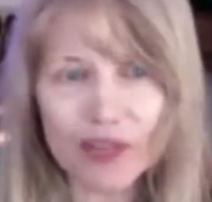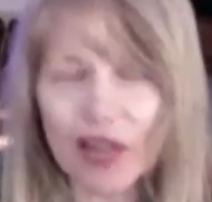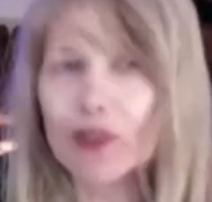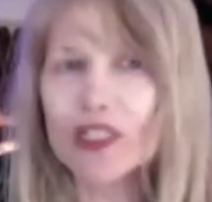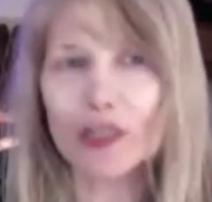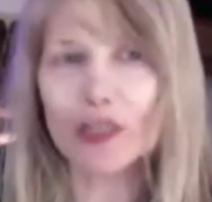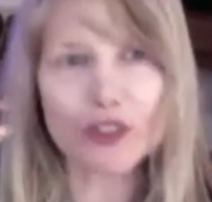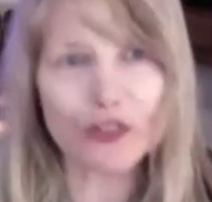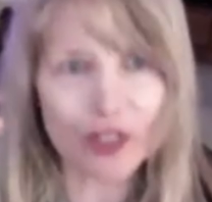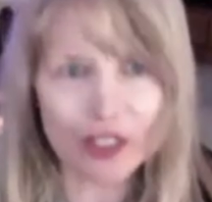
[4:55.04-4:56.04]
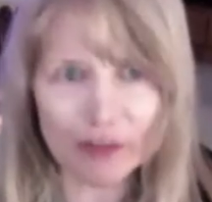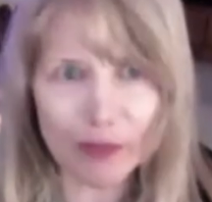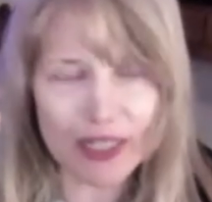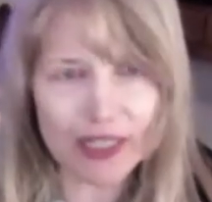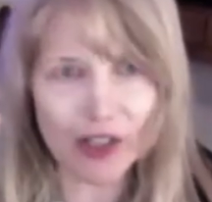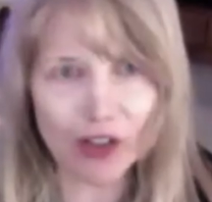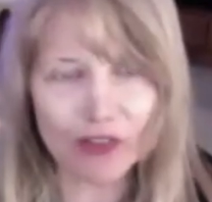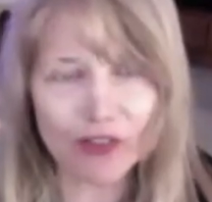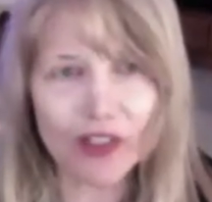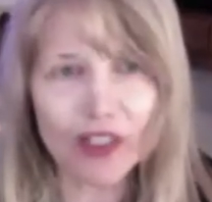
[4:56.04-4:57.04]
I was able to forgive
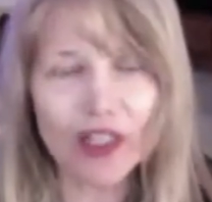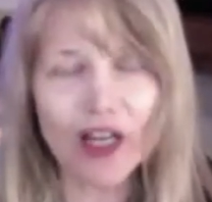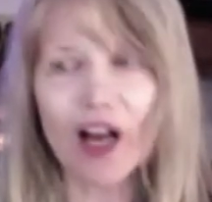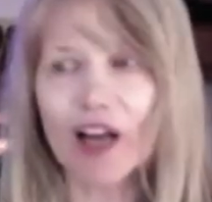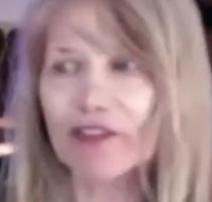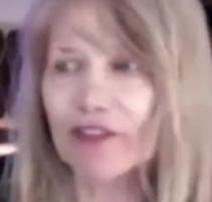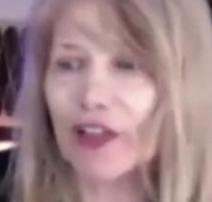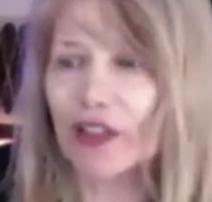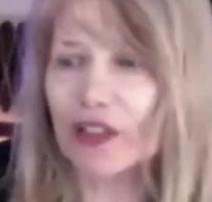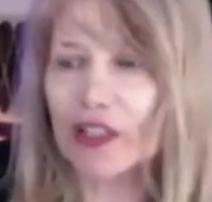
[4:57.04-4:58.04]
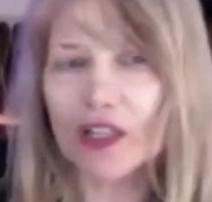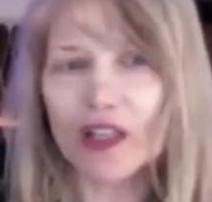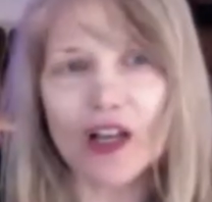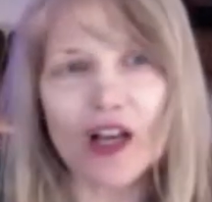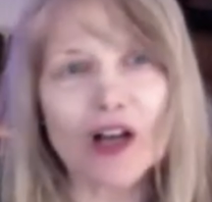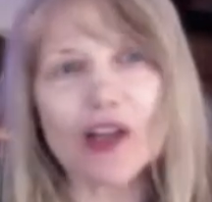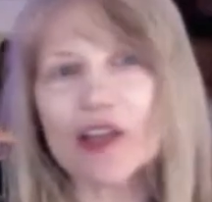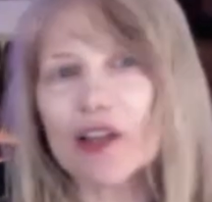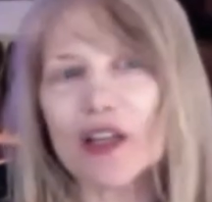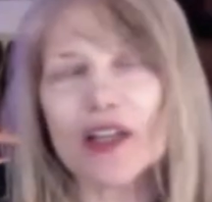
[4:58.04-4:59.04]
myself. I felt
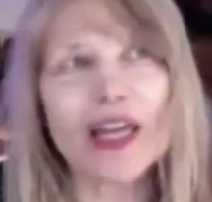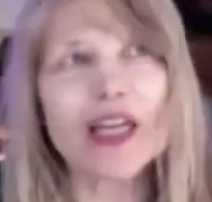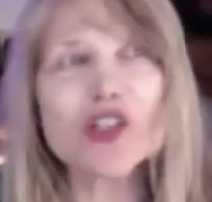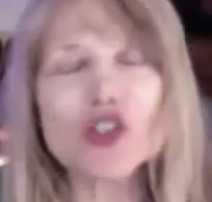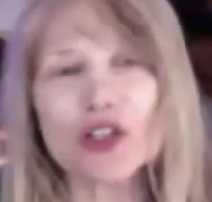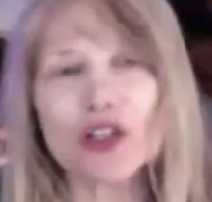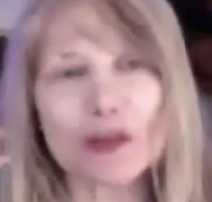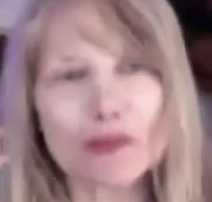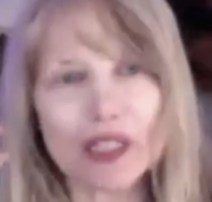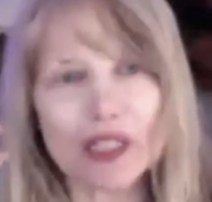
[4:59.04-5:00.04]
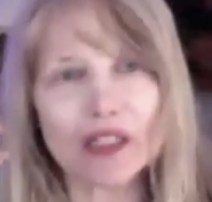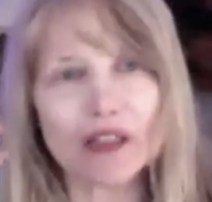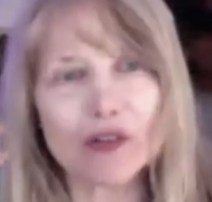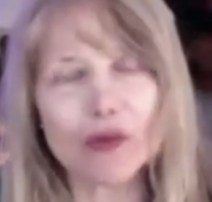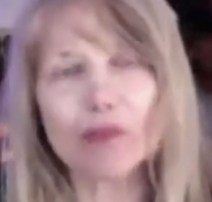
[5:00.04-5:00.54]
an agent come in to